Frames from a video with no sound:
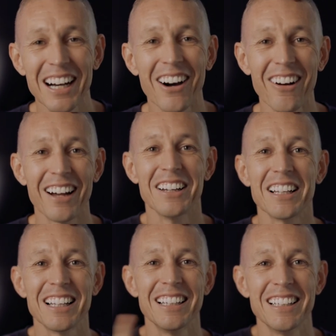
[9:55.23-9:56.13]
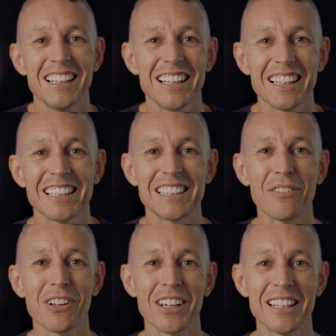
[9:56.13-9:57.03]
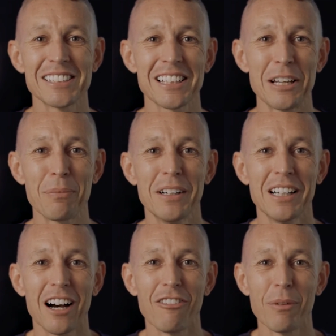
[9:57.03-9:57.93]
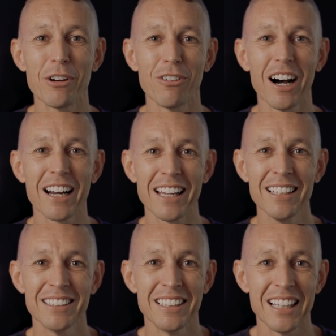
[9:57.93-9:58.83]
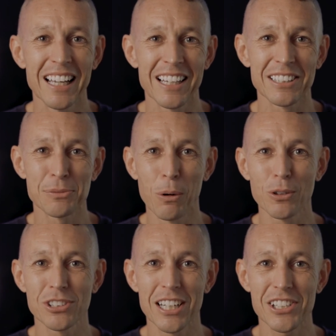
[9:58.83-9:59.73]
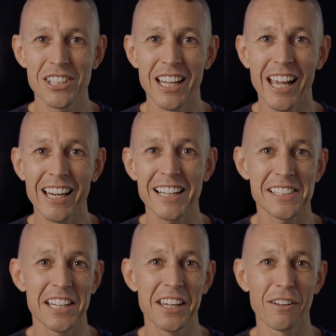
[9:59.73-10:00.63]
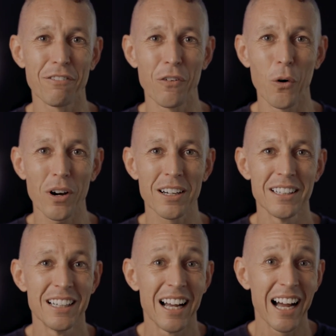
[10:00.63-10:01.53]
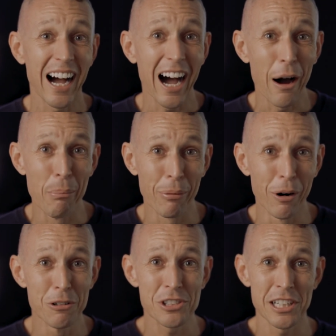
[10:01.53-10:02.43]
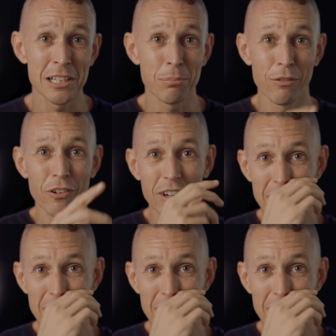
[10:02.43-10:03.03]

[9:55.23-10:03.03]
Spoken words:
All right, let's have a look at this clip of me riding in a small section, you can actually hear the fork approaching before I